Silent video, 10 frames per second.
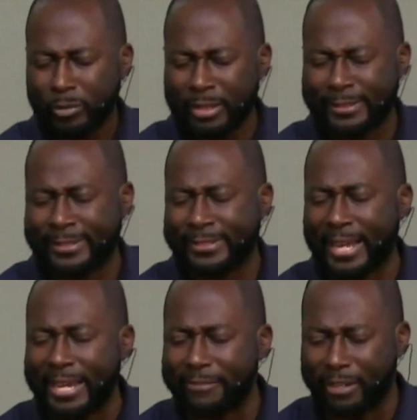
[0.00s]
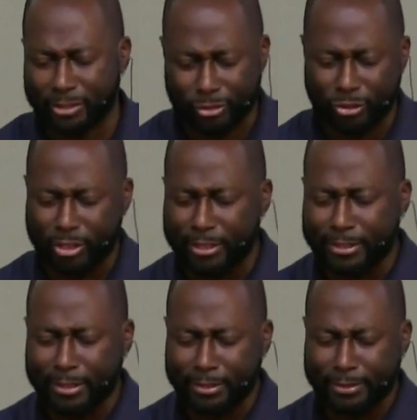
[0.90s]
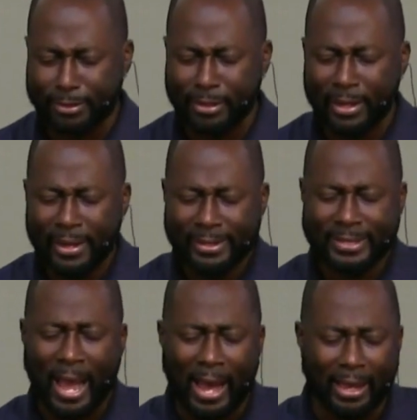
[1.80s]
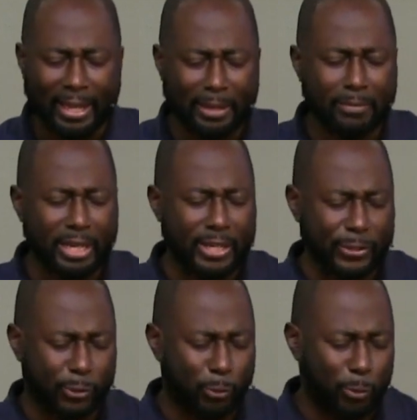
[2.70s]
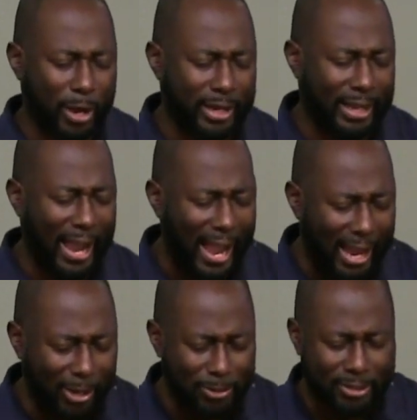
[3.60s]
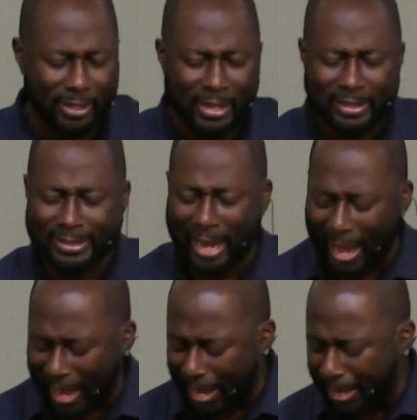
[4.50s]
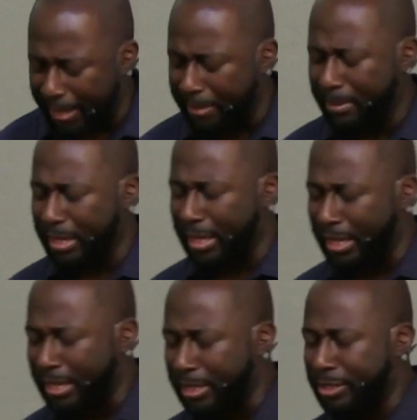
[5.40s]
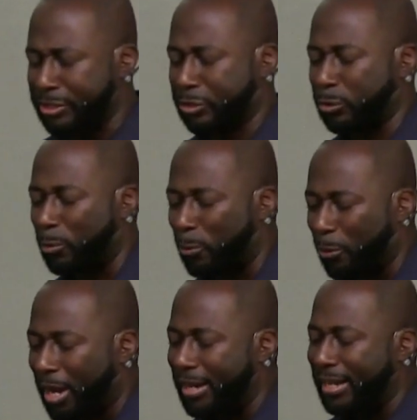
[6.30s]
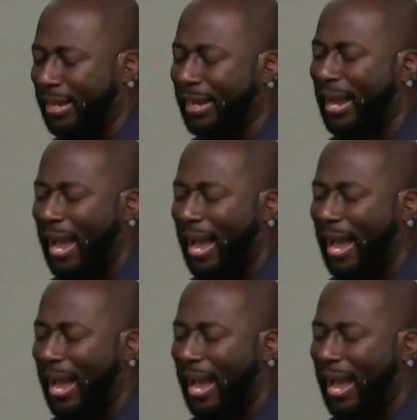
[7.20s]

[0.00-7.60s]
Save us, Jesus. Time is running out. Time is running